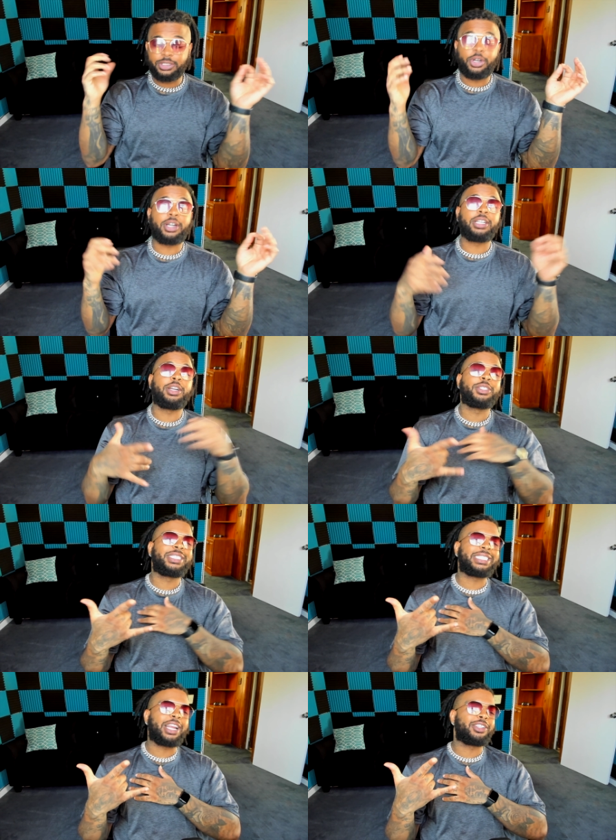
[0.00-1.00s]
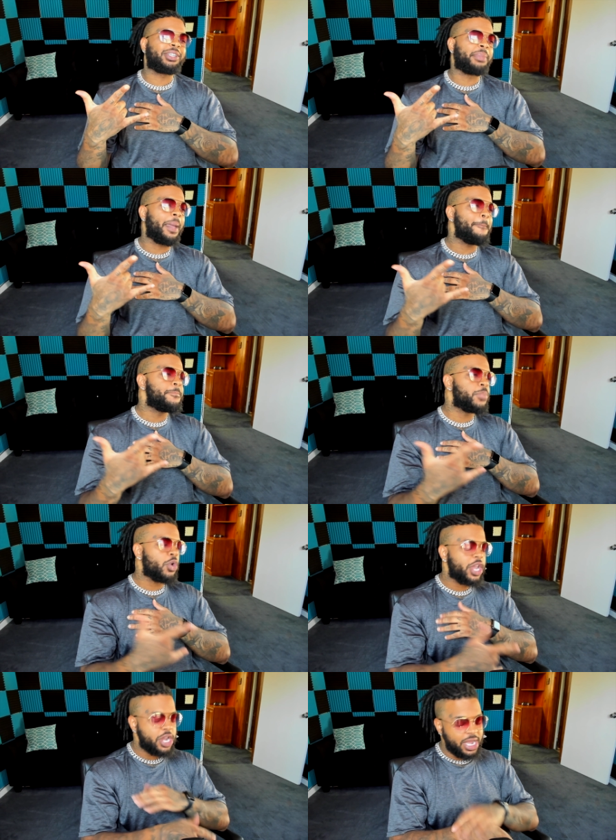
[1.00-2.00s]
You already know. Shout out to my
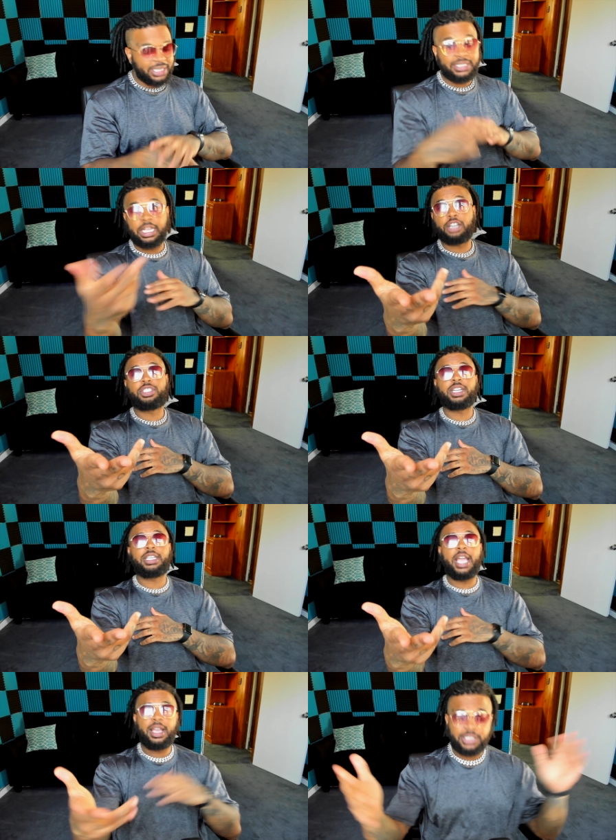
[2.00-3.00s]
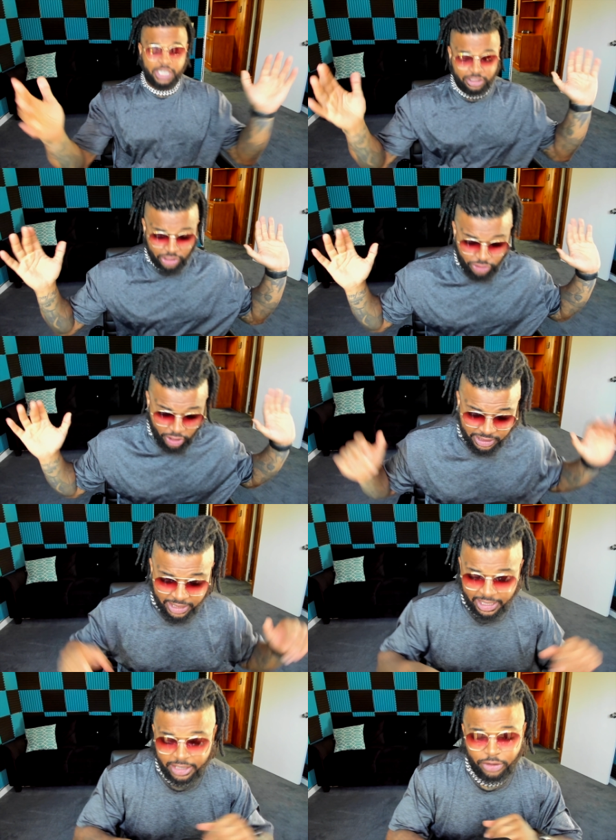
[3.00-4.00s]
boy. Shout out to the gang. Shout out to the Dark
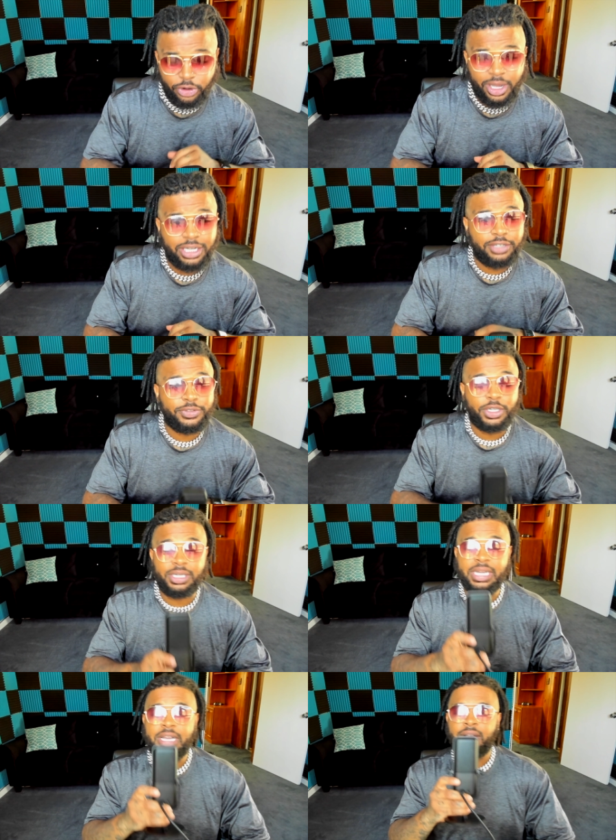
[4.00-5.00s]
Knight gang. Y'all know I love y'all.